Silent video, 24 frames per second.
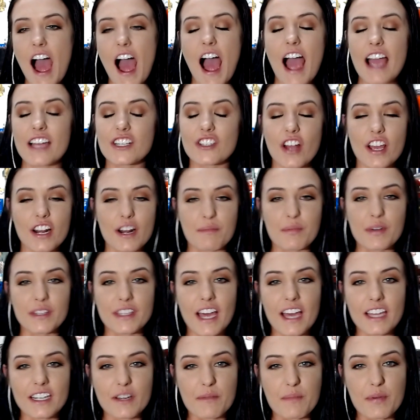I try to put
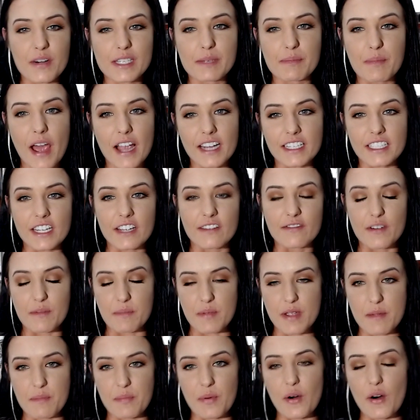that into perspective for
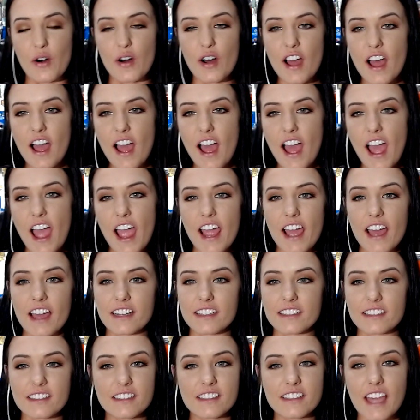people,
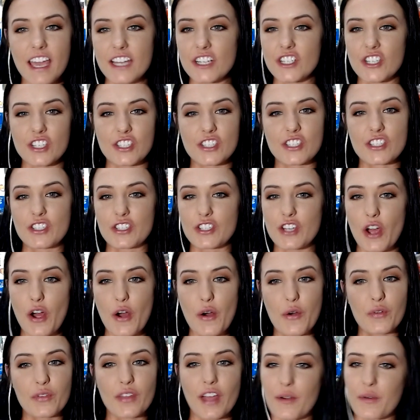and they just
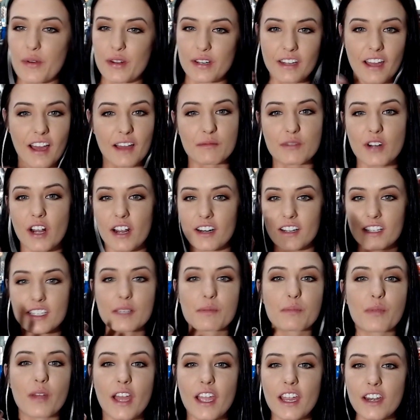don't. Like when I'm trying to
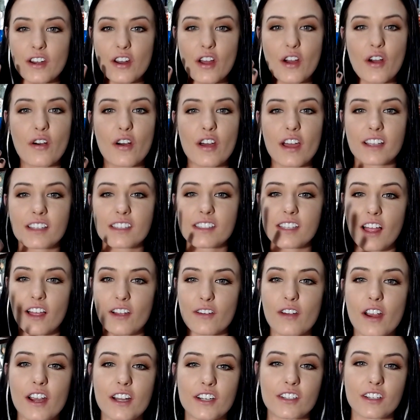explain, you know,
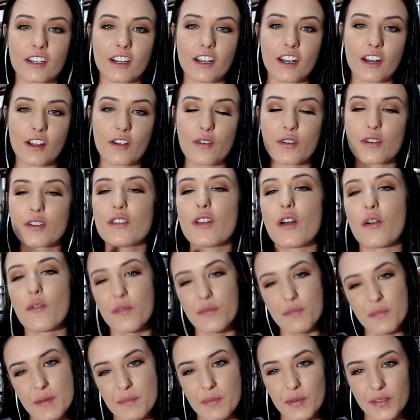acceleration and, you know,
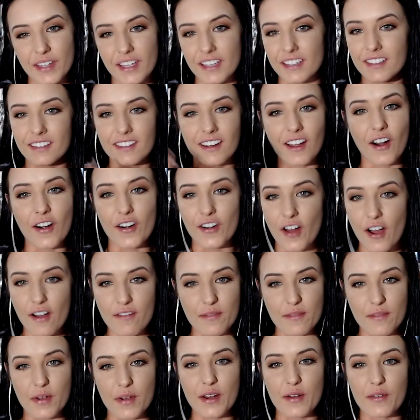with people that are not
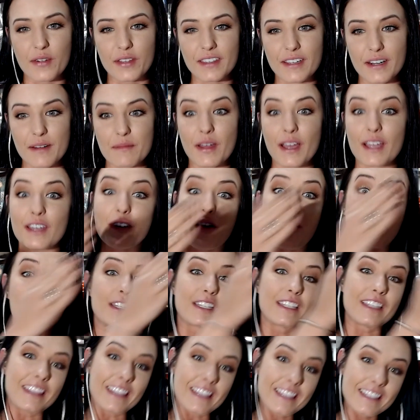familiar with it, I'm like, no,
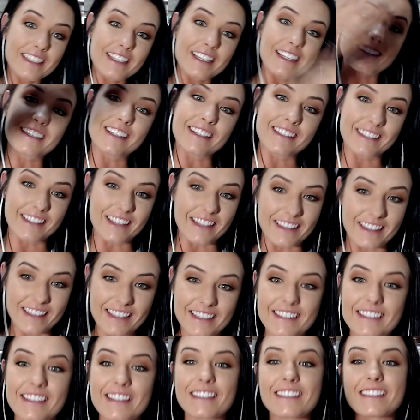it's this distance to
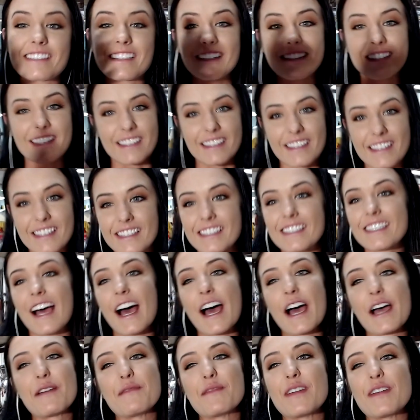this distance and this
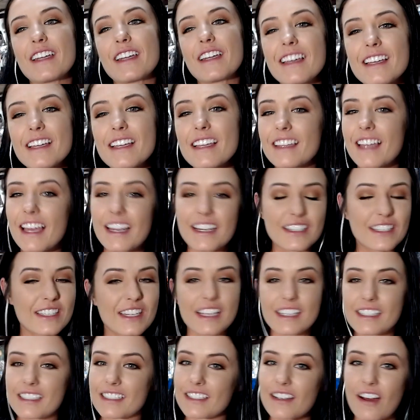time, and they just,
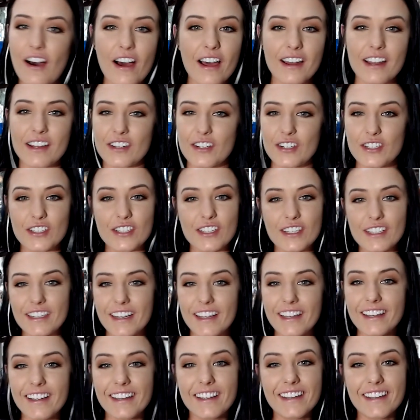it's not understood.